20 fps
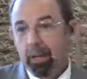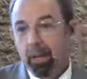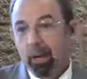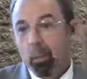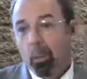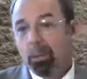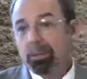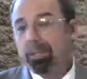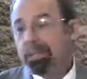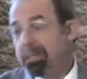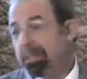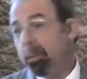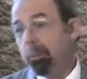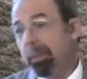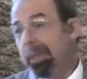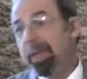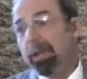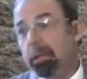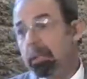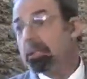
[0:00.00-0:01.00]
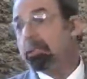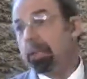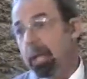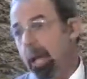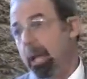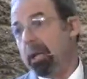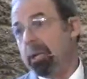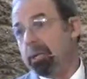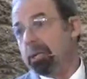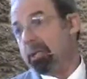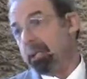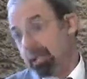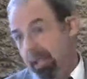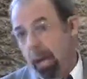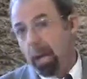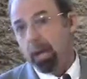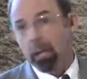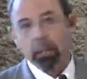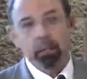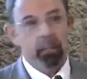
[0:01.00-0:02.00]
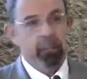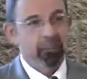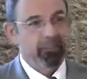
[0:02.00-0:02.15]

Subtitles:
Well, she said, "Well, they can change the date."